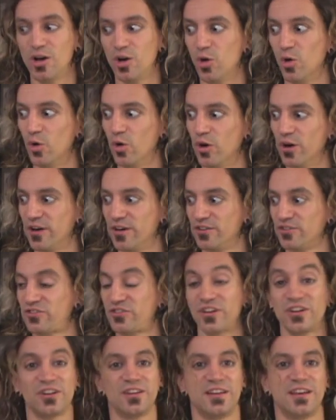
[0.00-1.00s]
or
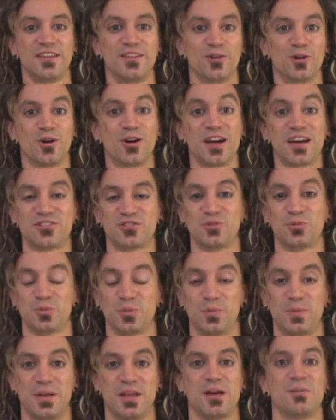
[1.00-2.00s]
suddenly their orgasms
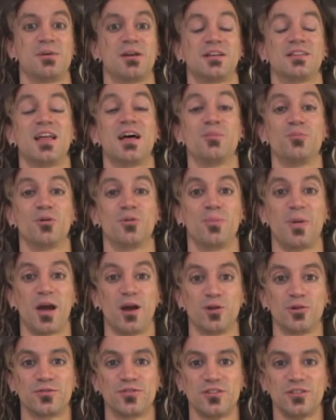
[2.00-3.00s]
were becoming a lot more
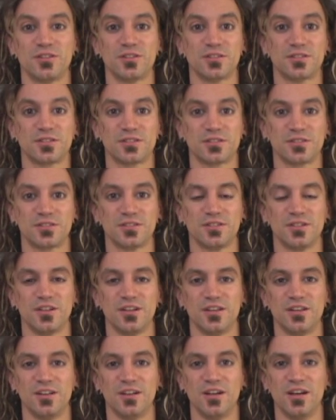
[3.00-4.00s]
powerful,
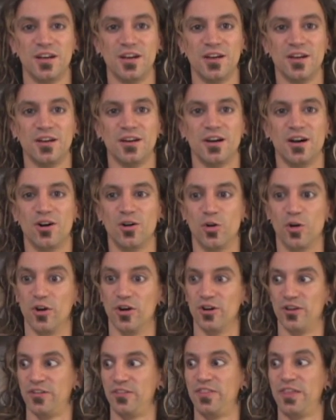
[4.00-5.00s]

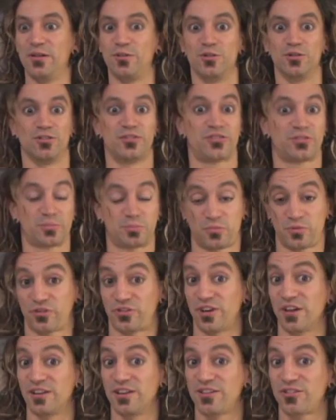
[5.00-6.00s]
or they were
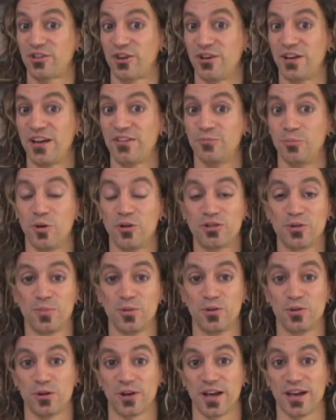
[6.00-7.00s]
suddenly starting to have
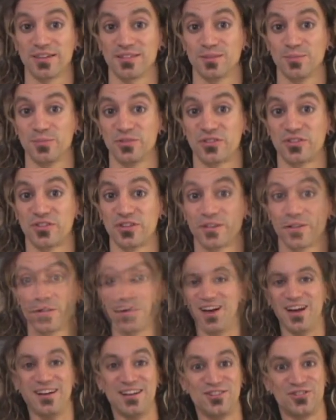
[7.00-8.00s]
multiple orgasms. An